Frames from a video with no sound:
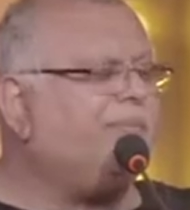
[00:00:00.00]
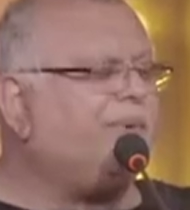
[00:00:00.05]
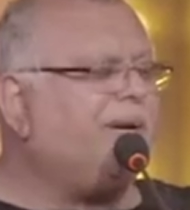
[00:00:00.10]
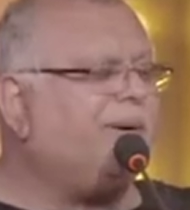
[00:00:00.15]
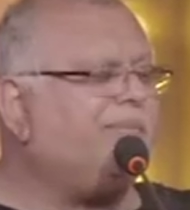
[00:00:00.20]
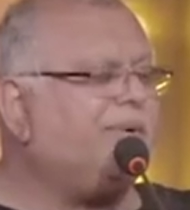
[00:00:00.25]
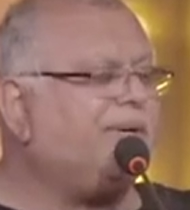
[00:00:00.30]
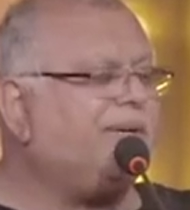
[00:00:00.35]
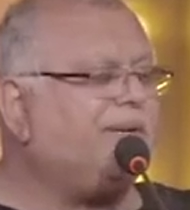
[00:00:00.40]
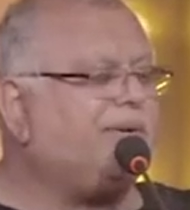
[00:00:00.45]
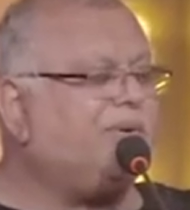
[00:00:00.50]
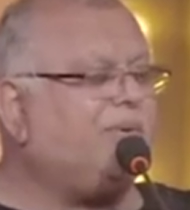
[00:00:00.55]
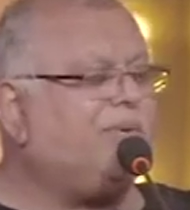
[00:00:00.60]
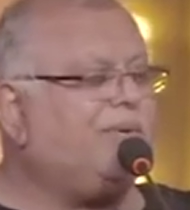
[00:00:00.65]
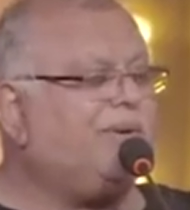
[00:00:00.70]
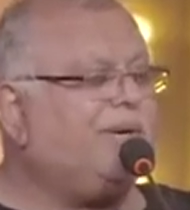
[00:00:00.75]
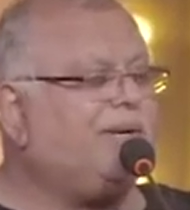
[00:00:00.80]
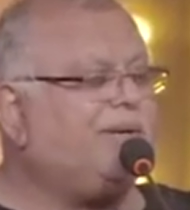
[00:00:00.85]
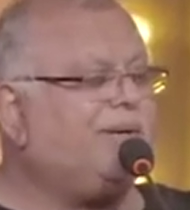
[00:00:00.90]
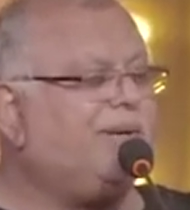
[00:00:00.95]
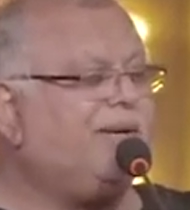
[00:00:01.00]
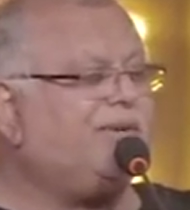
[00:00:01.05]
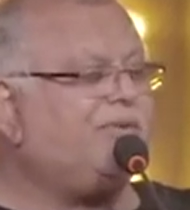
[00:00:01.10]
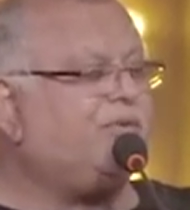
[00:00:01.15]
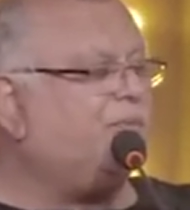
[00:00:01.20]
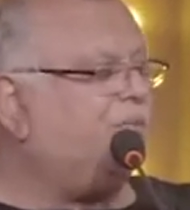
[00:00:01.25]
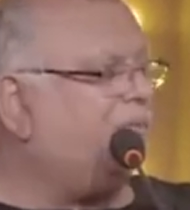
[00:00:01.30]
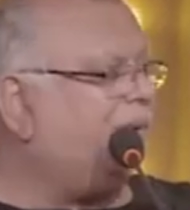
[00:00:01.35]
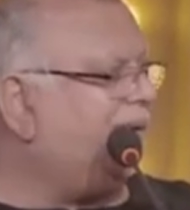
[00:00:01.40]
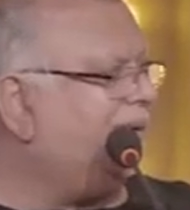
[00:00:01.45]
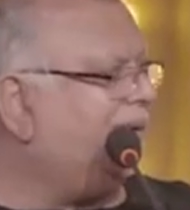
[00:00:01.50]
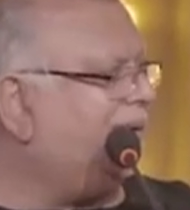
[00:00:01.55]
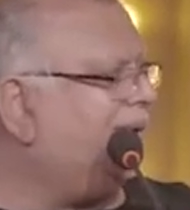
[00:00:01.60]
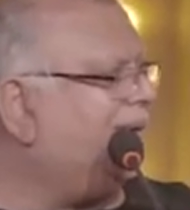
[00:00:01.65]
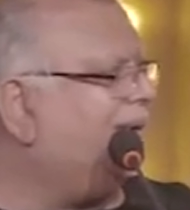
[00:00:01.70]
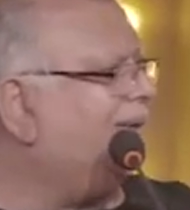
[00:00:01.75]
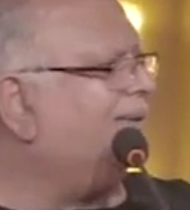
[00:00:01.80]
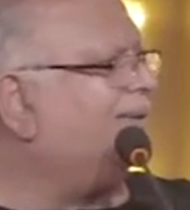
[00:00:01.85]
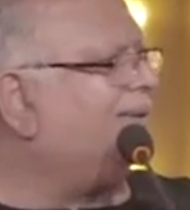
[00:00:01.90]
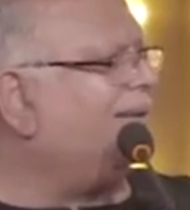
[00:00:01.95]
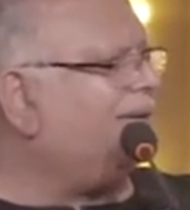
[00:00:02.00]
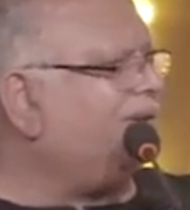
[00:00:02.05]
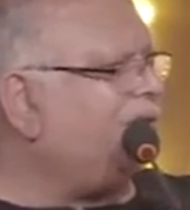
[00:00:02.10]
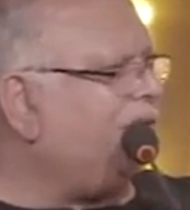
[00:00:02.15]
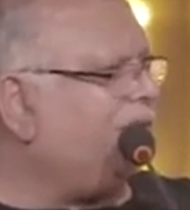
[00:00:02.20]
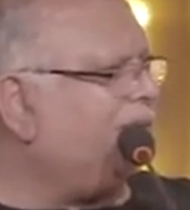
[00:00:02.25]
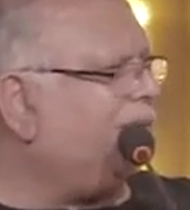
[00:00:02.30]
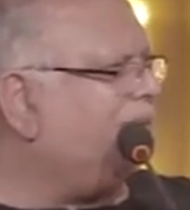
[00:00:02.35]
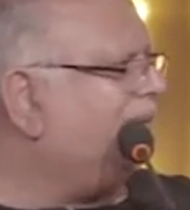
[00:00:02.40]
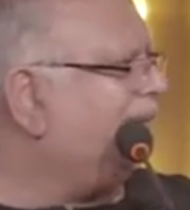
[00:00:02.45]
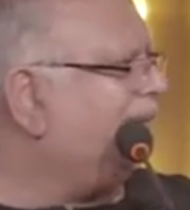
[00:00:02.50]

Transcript: Kabonero and Andrew Mwenda. Thank you.